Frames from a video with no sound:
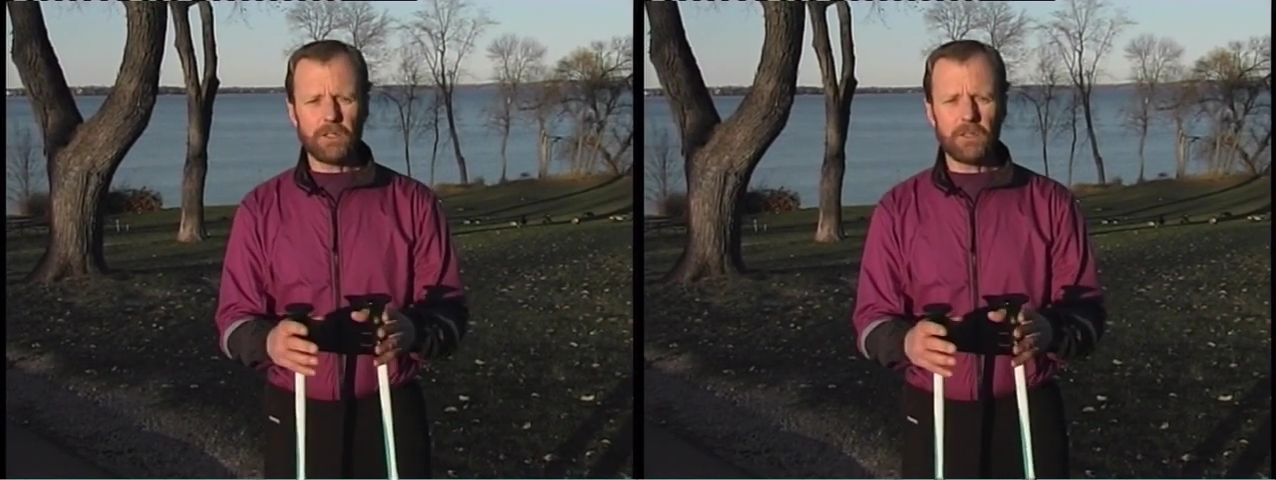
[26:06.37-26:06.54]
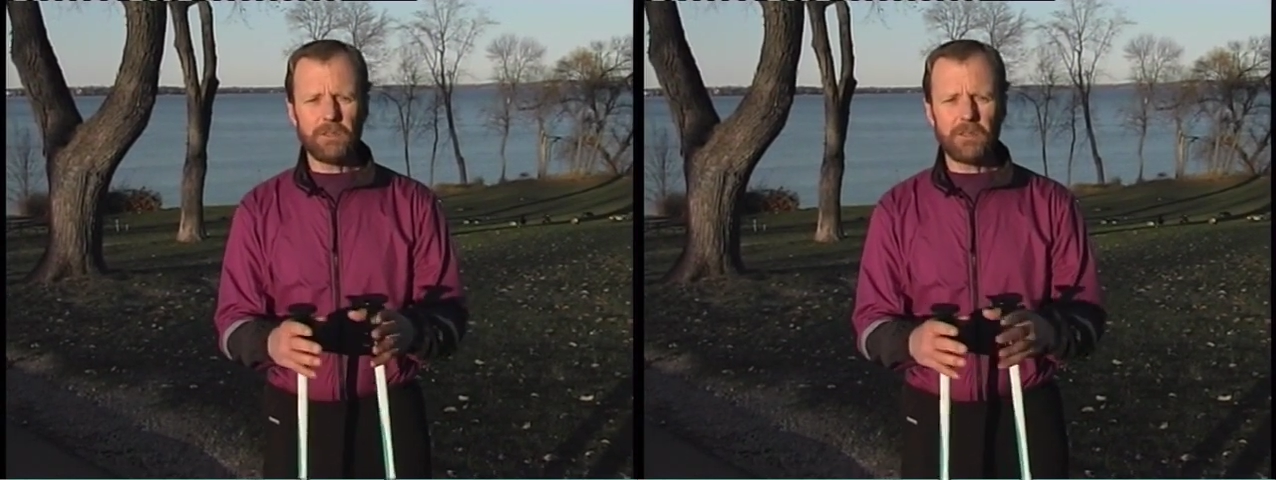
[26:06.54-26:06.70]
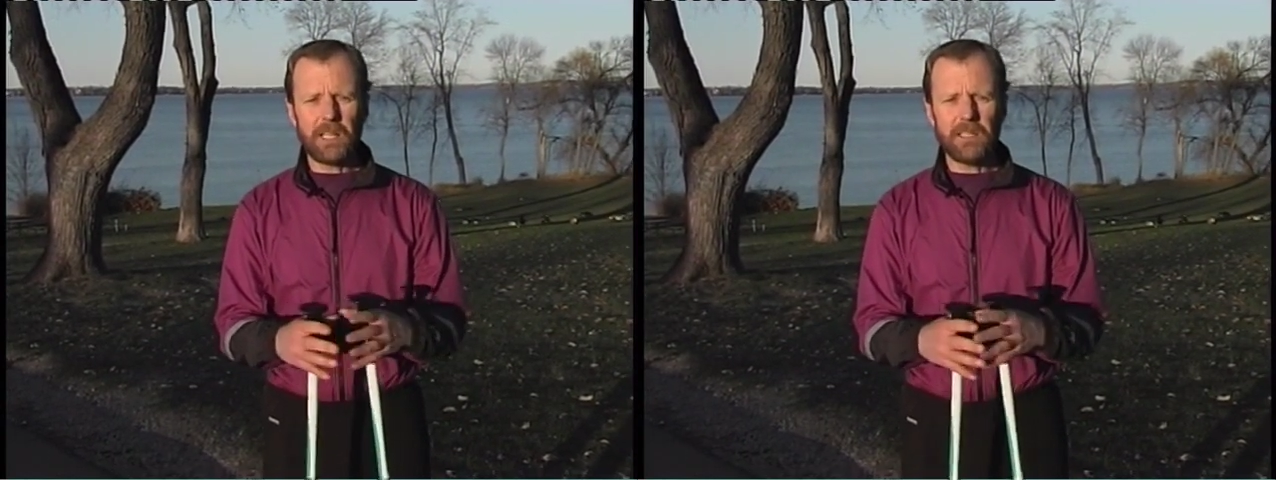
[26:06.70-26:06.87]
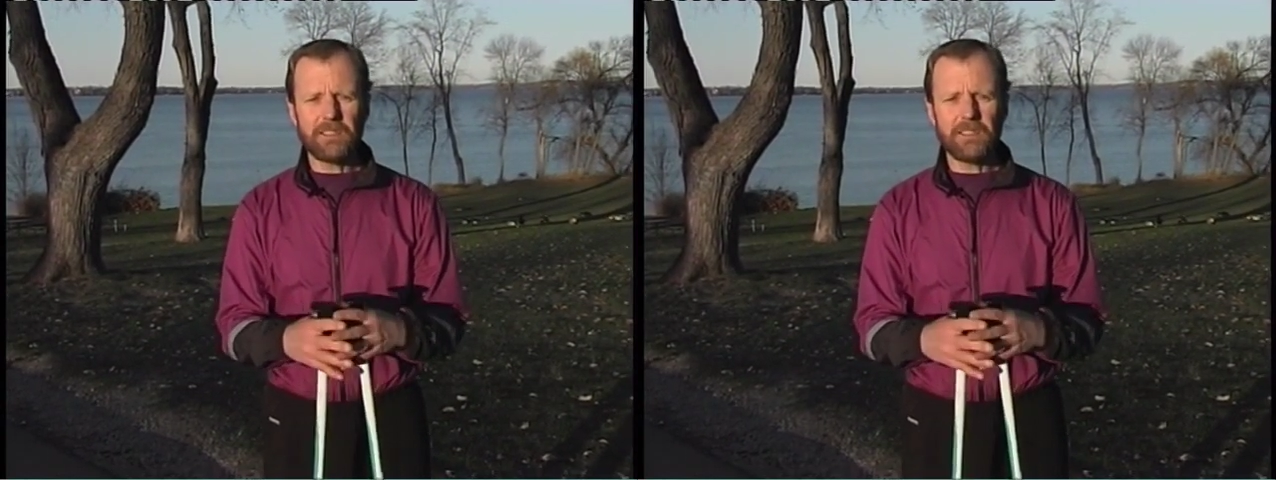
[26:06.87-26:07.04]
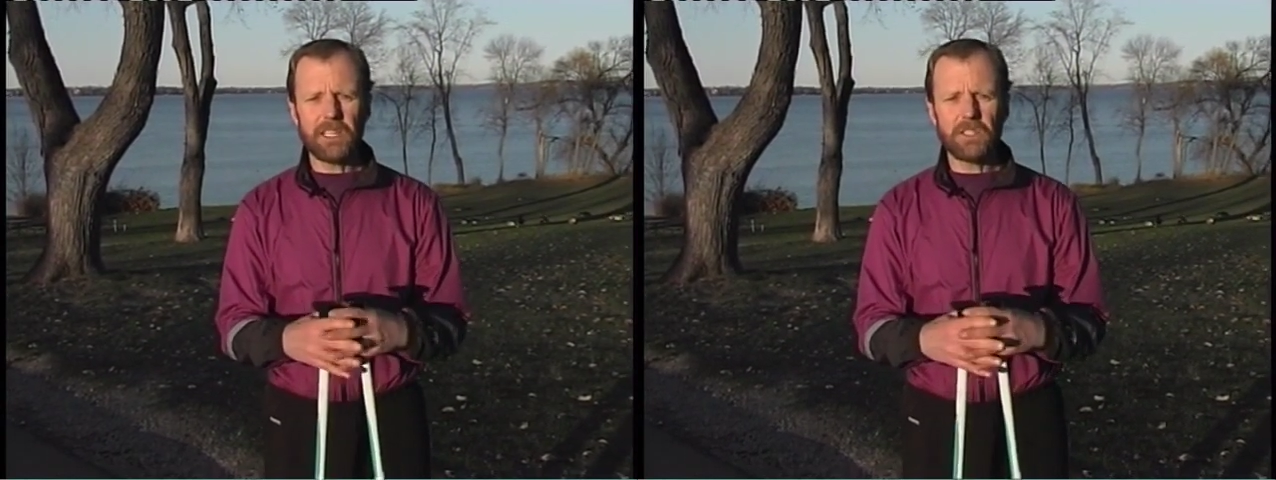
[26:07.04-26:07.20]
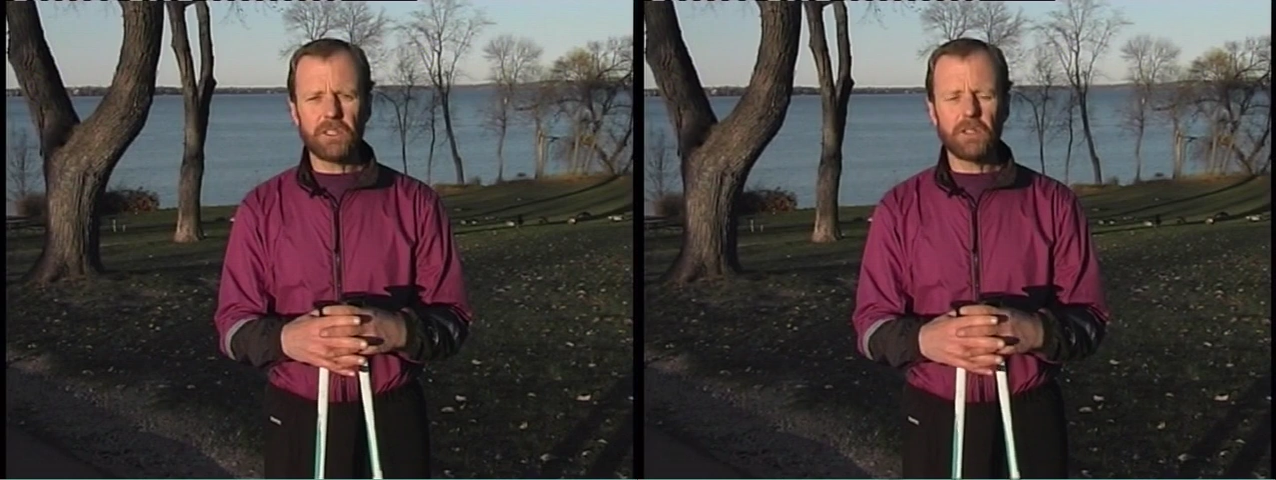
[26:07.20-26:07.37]
you'll find a
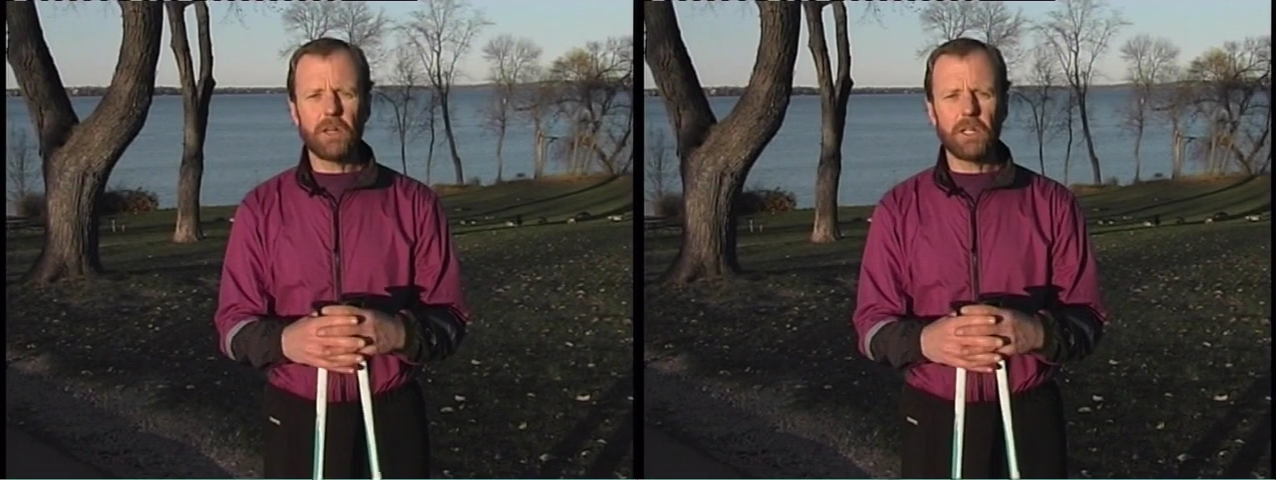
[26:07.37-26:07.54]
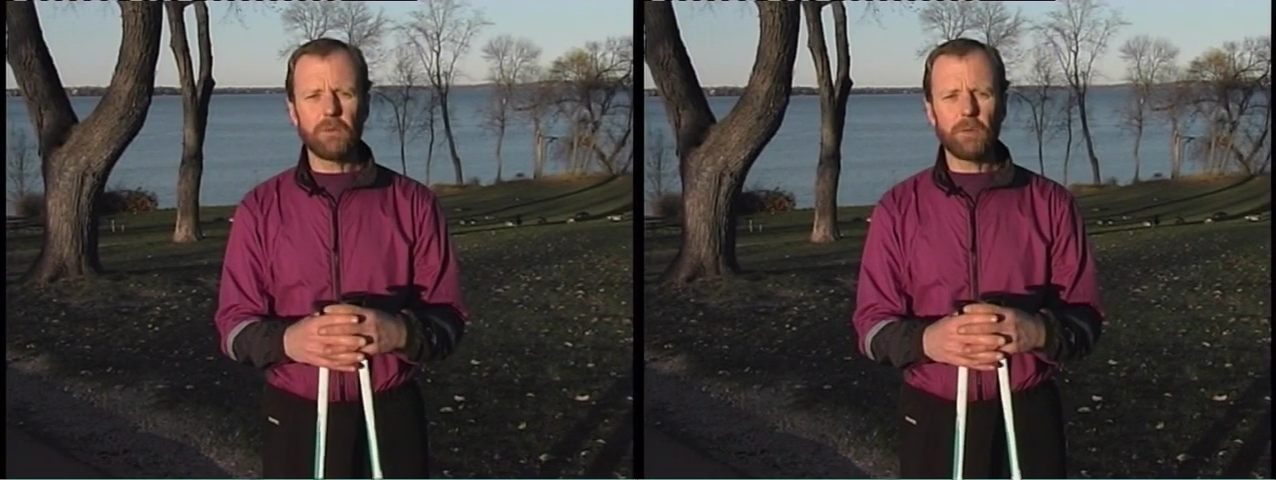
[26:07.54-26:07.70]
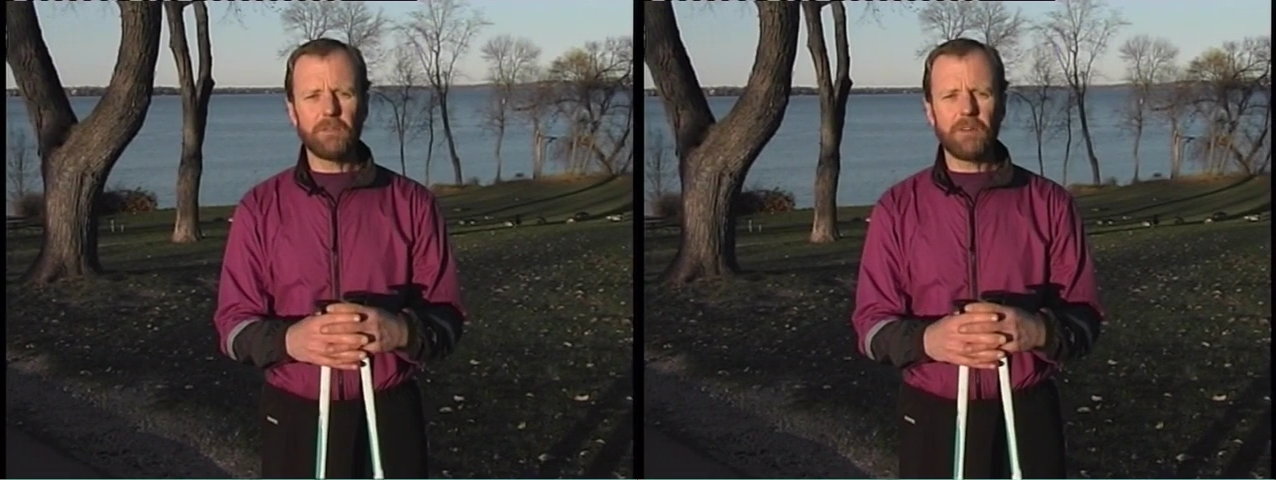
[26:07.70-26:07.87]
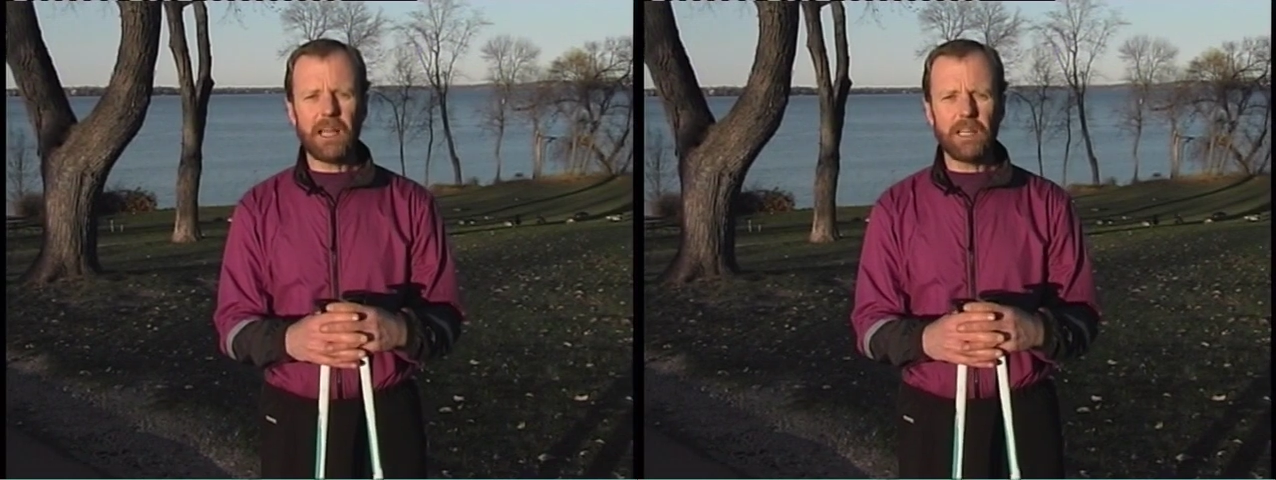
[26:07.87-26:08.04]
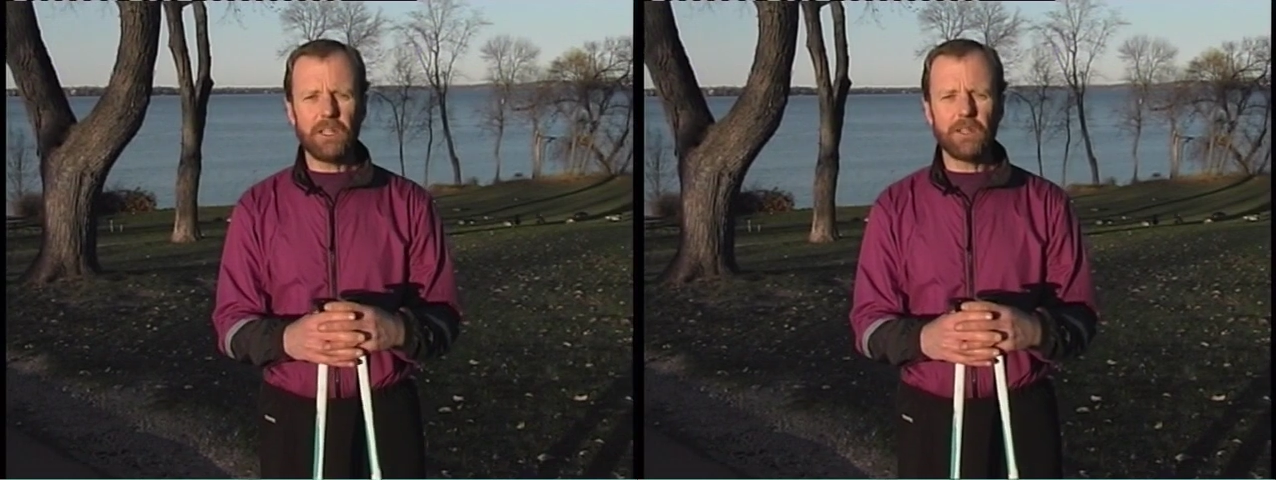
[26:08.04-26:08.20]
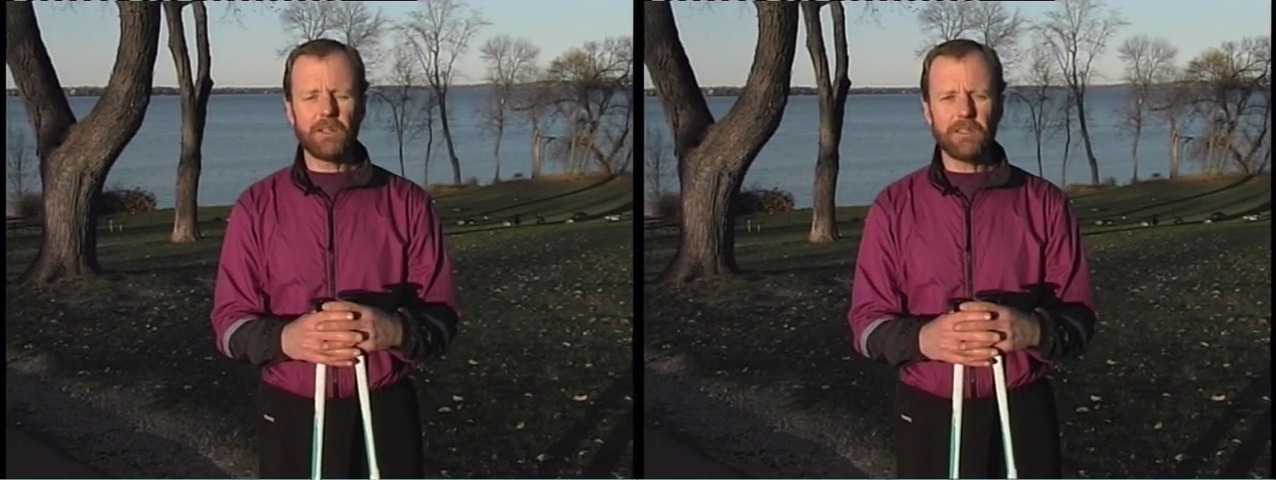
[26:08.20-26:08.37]
section called
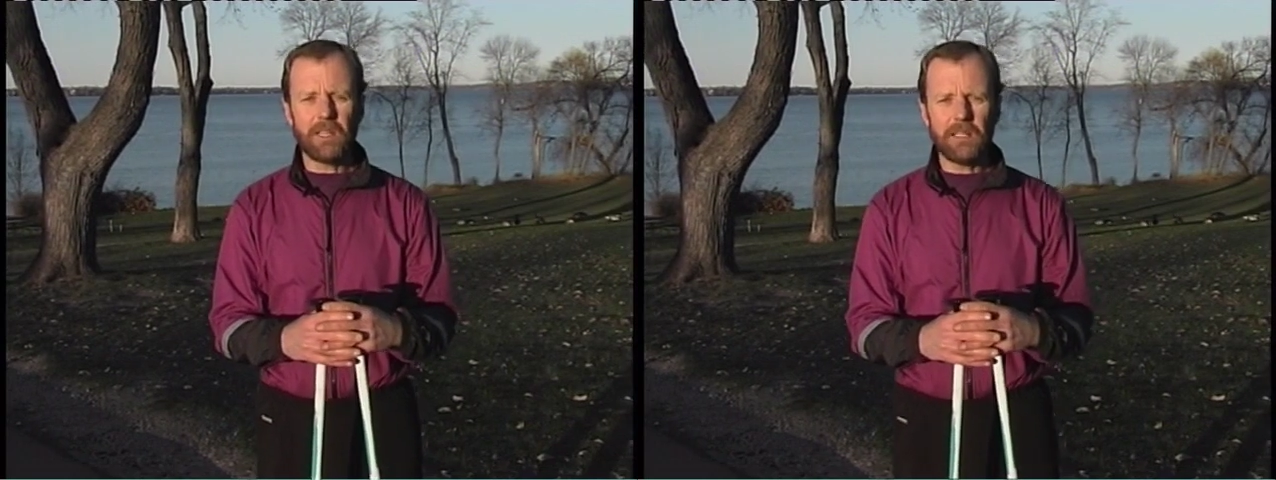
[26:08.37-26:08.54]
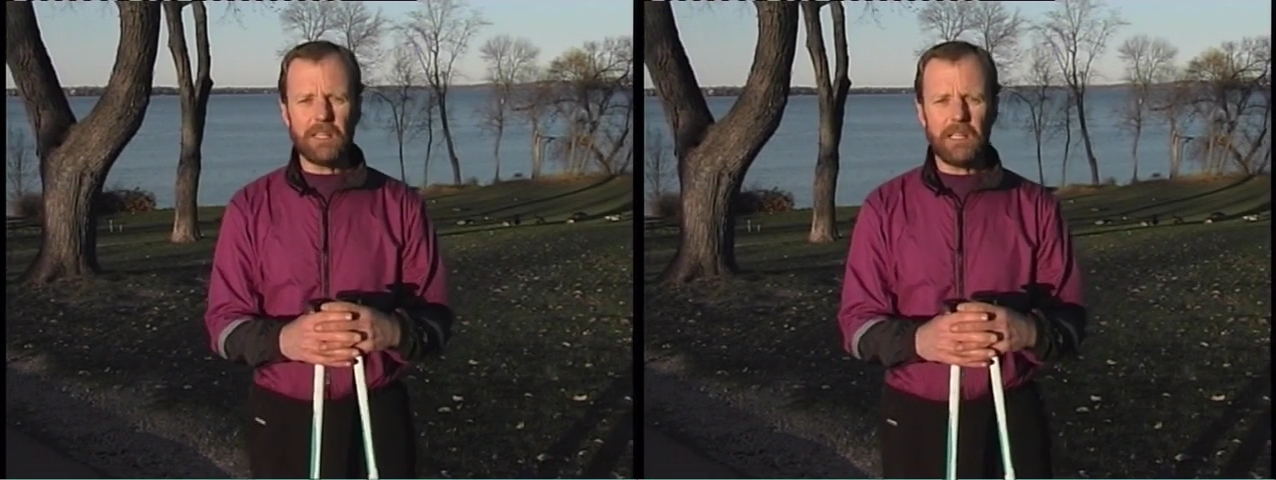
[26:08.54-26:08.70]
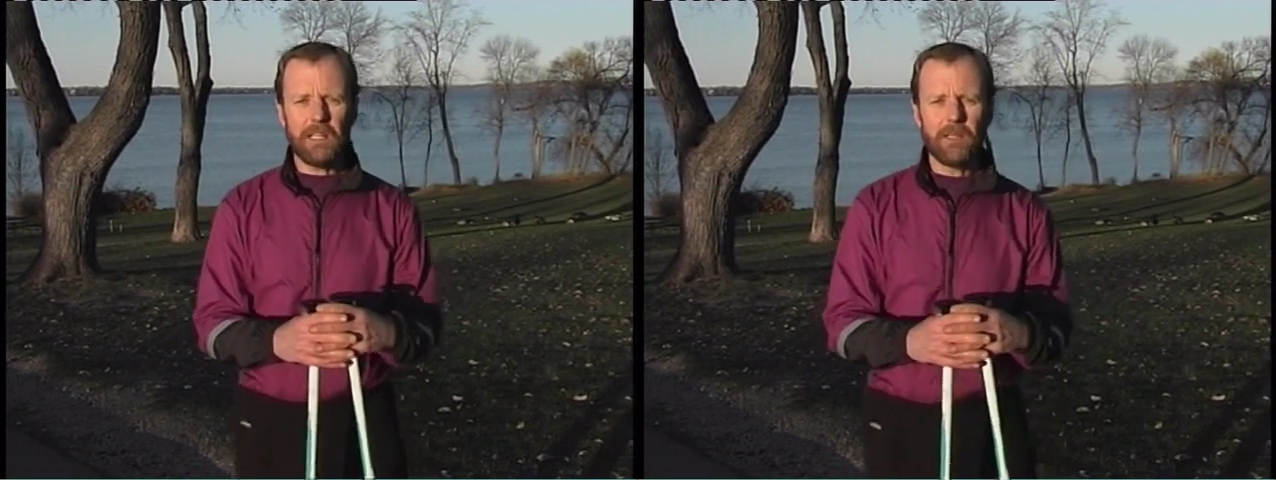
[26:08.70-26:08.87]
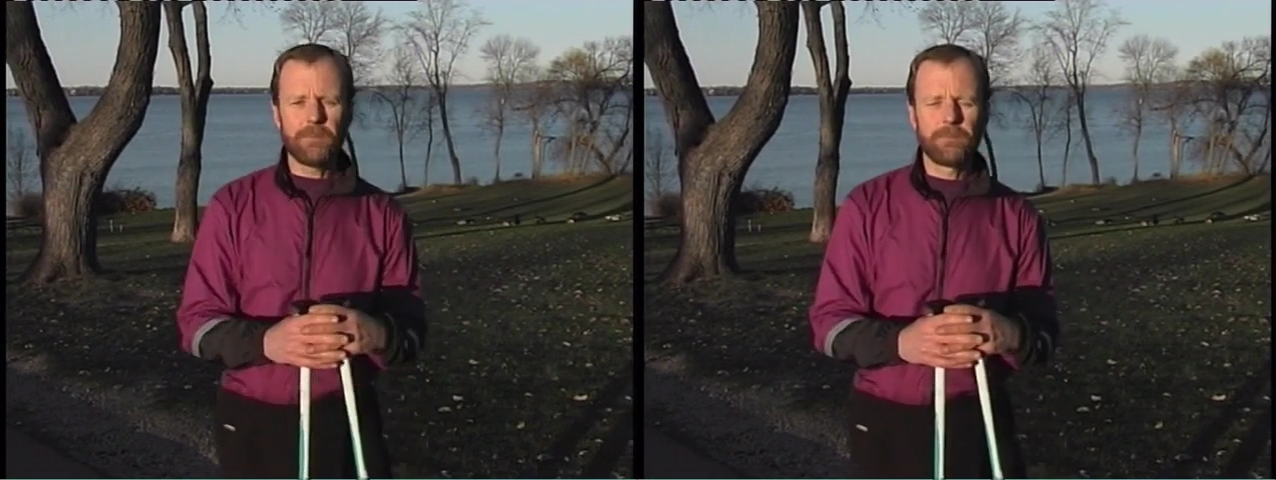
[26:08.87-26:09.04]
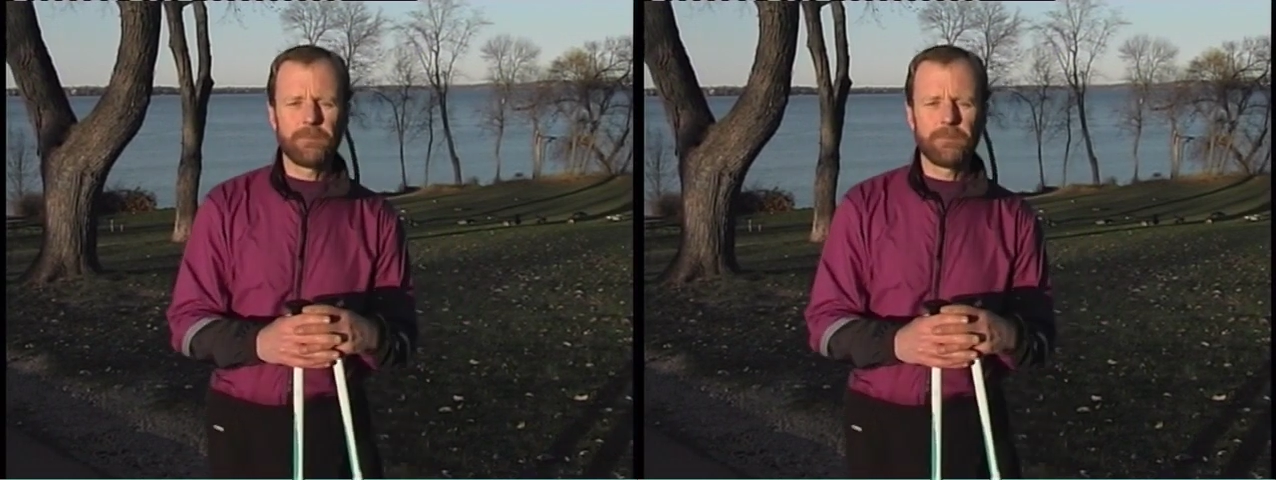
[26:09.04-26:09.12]
Refining Your Technique.